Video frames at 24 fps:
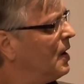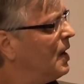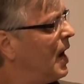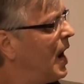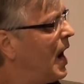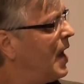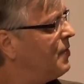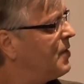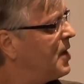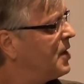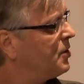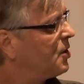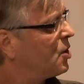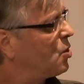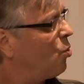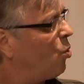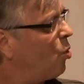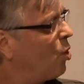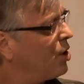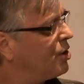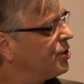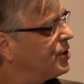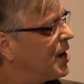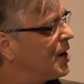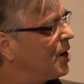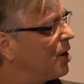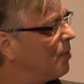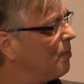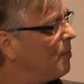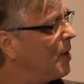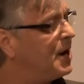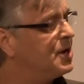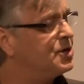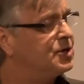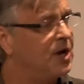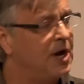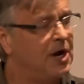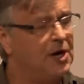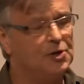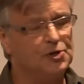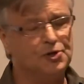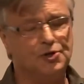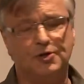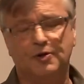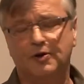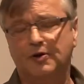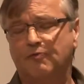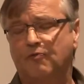And then the coordinator maintains
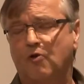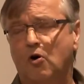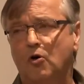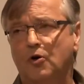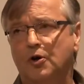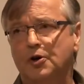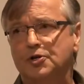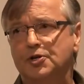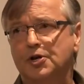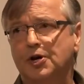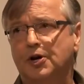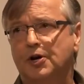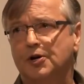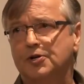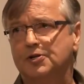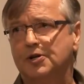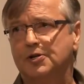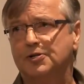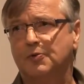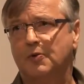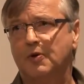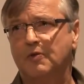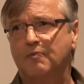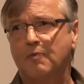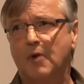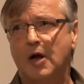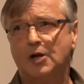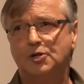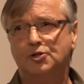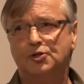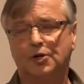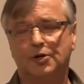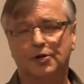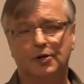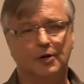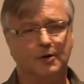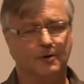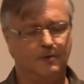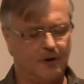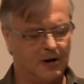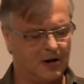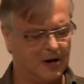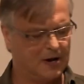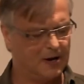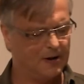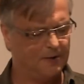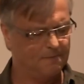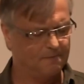the volunteers, as we've mentioned.
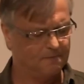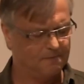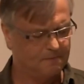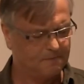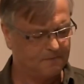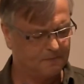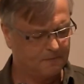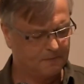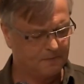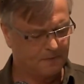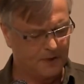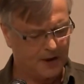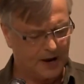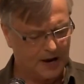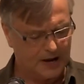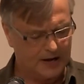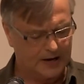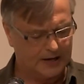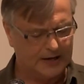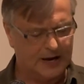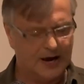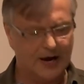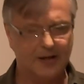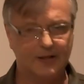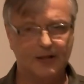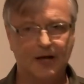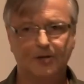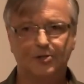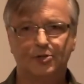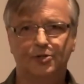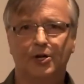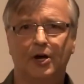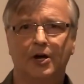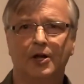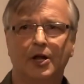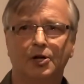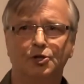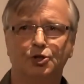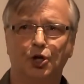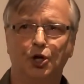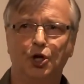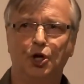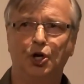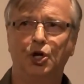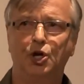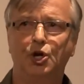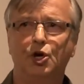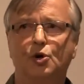And again, that's a
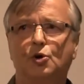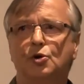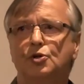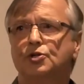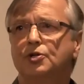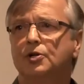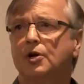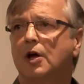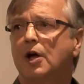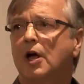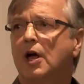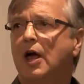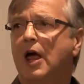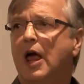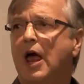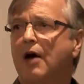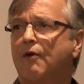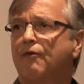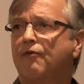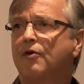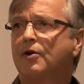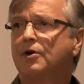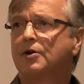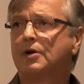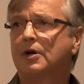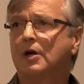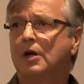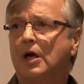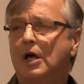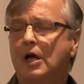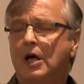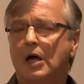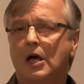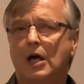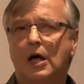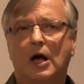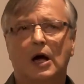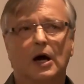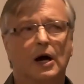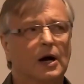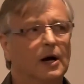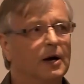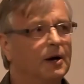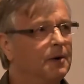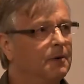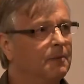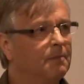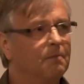huge effort,
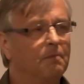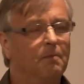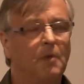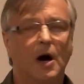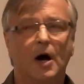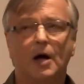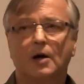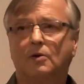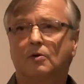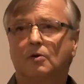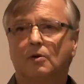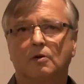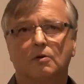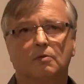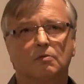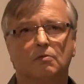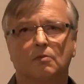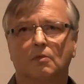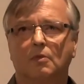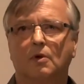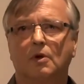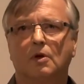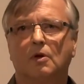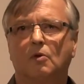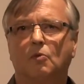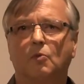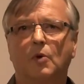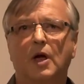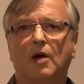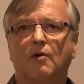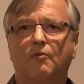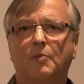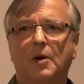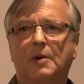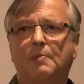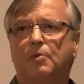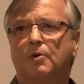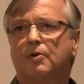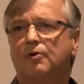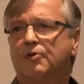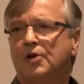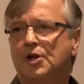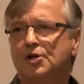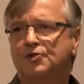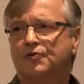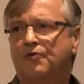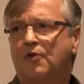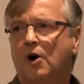but we have people
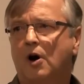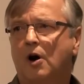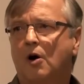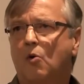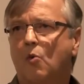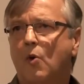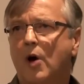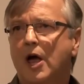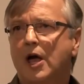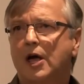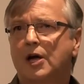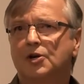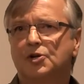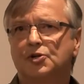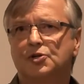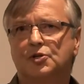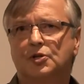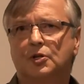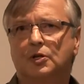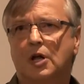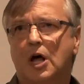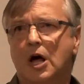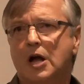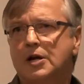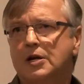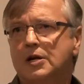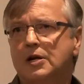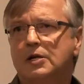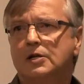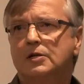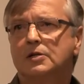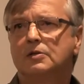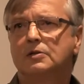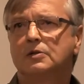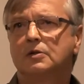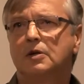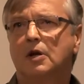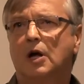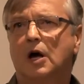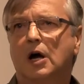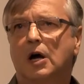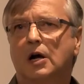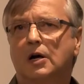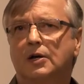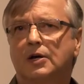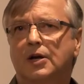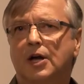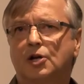as far away as London,
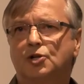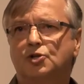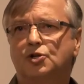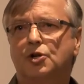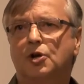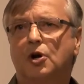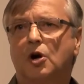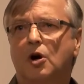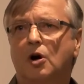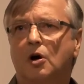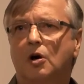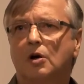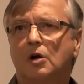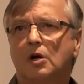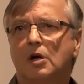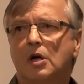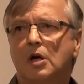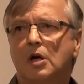Kitchener,